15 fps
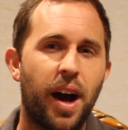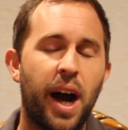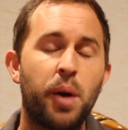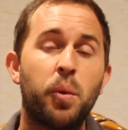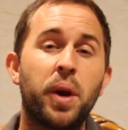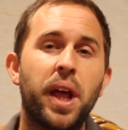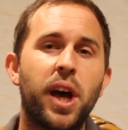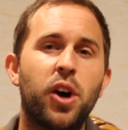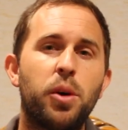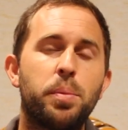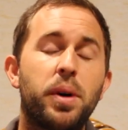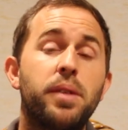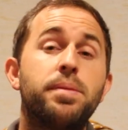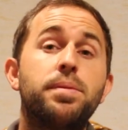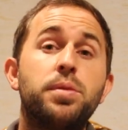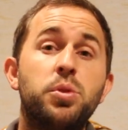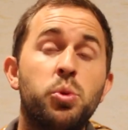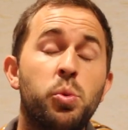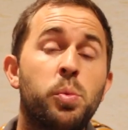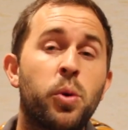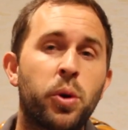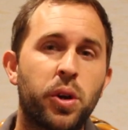I want to help a
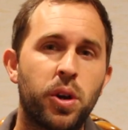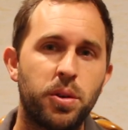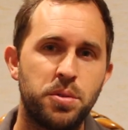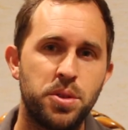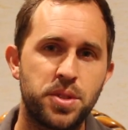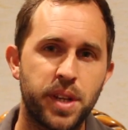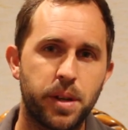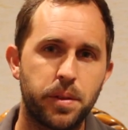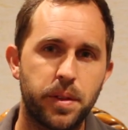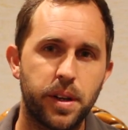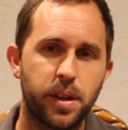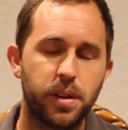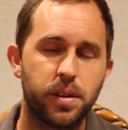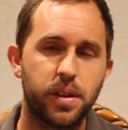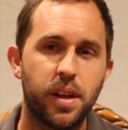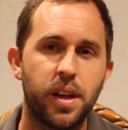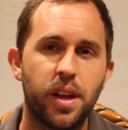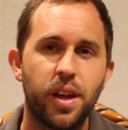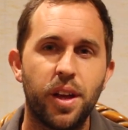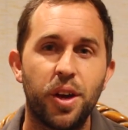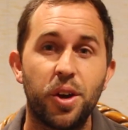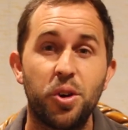few more coaches out there
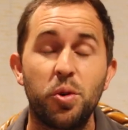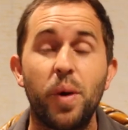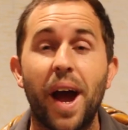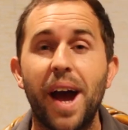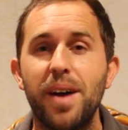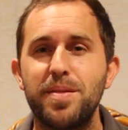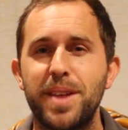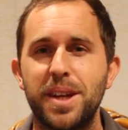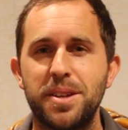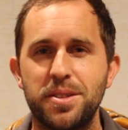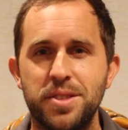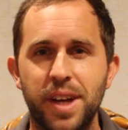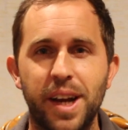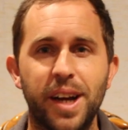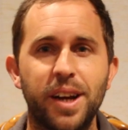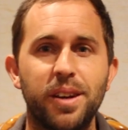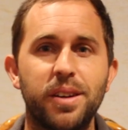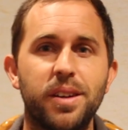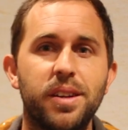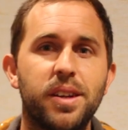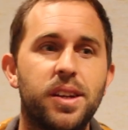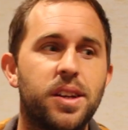who have that desire
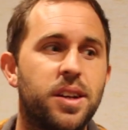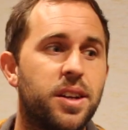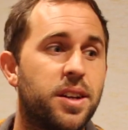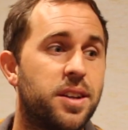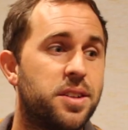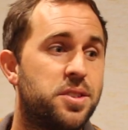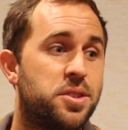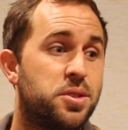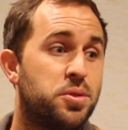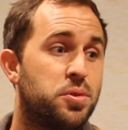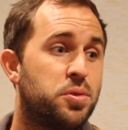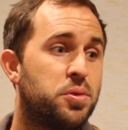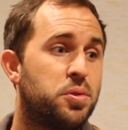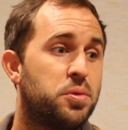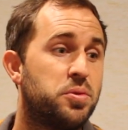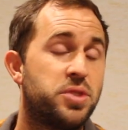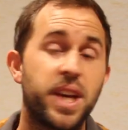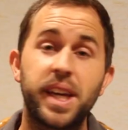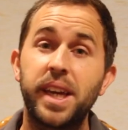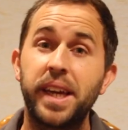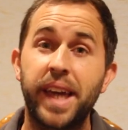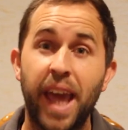to
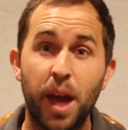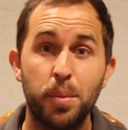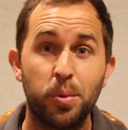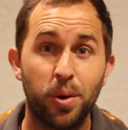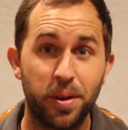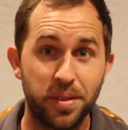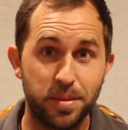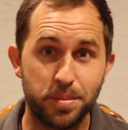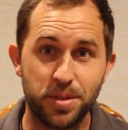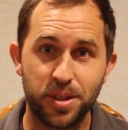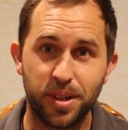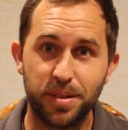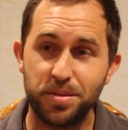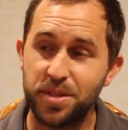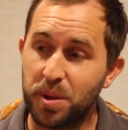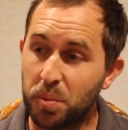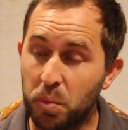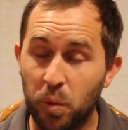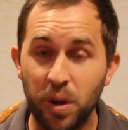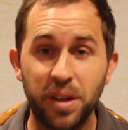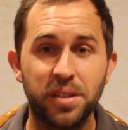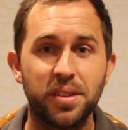take a gamble on themselves, that
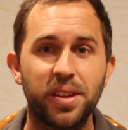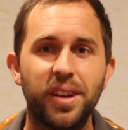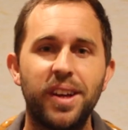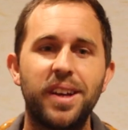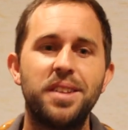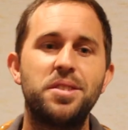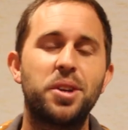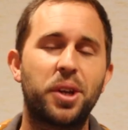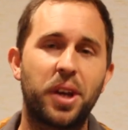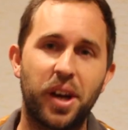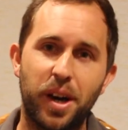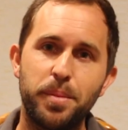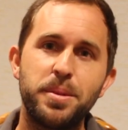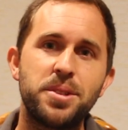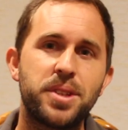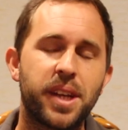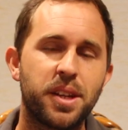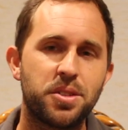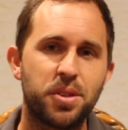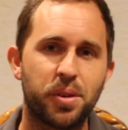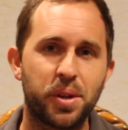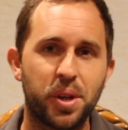want to come to San
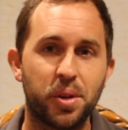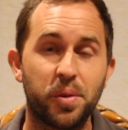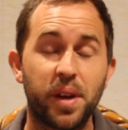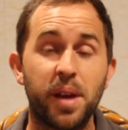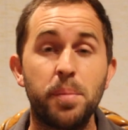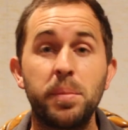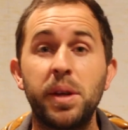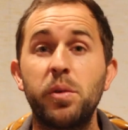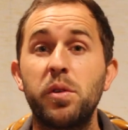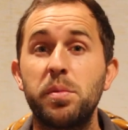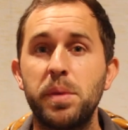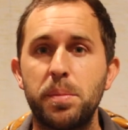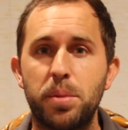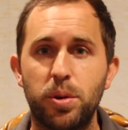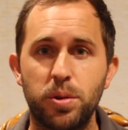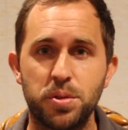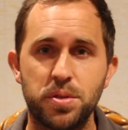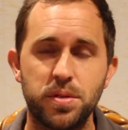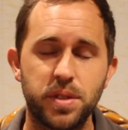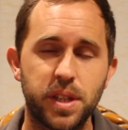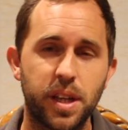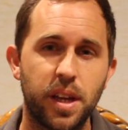Antonio and meet with me
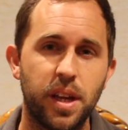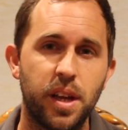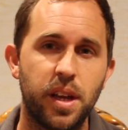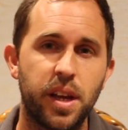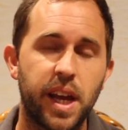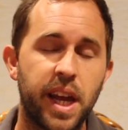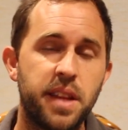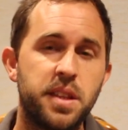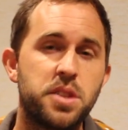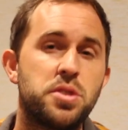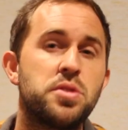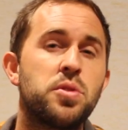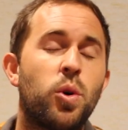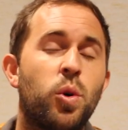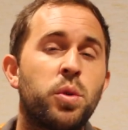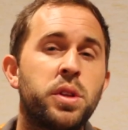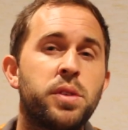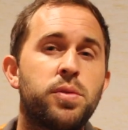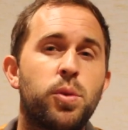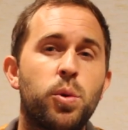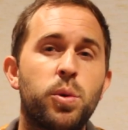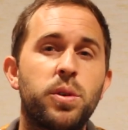personally. And this is only
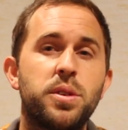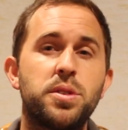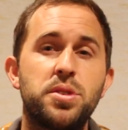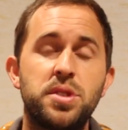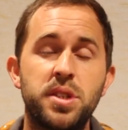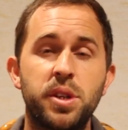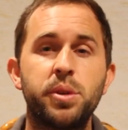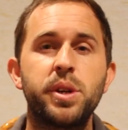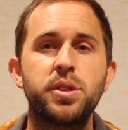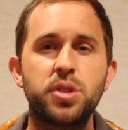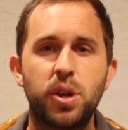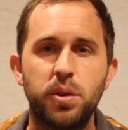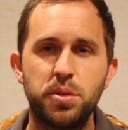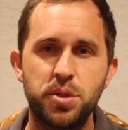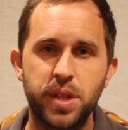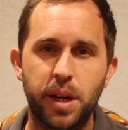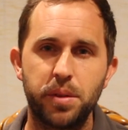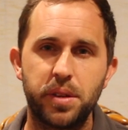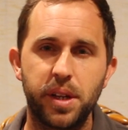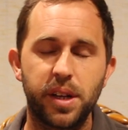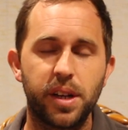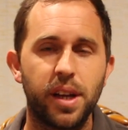for serious coaches out
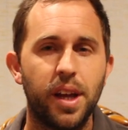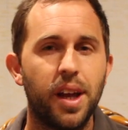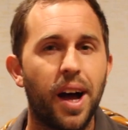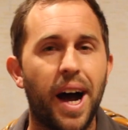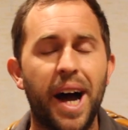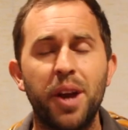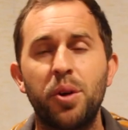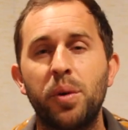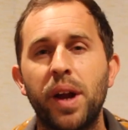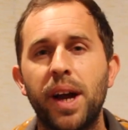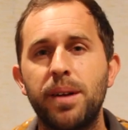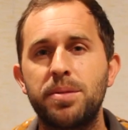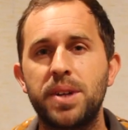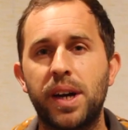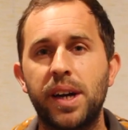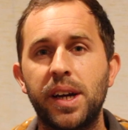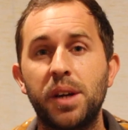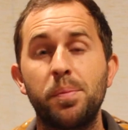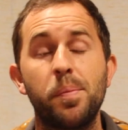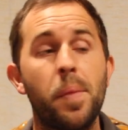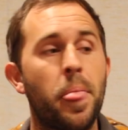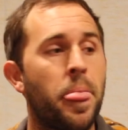there. I don't have
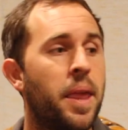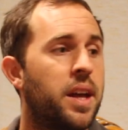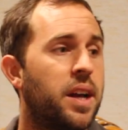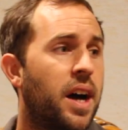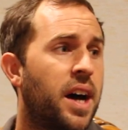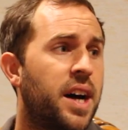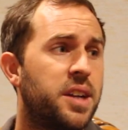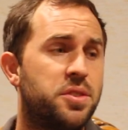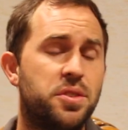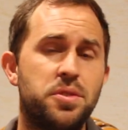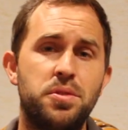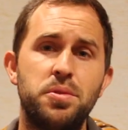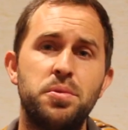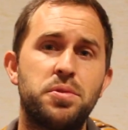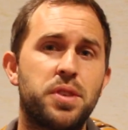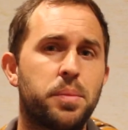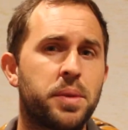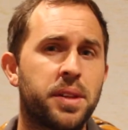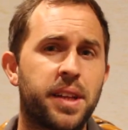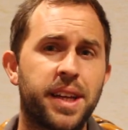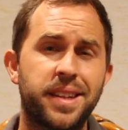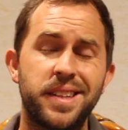time uh, to do
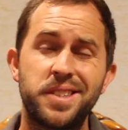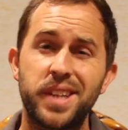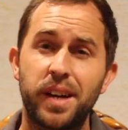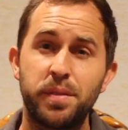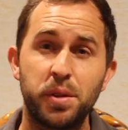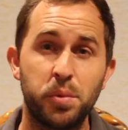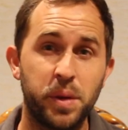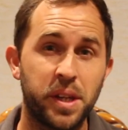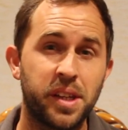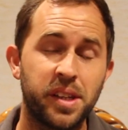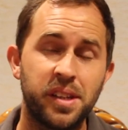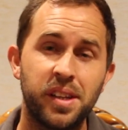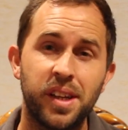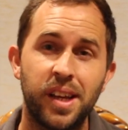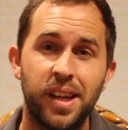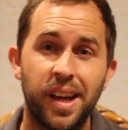something like this every weekend.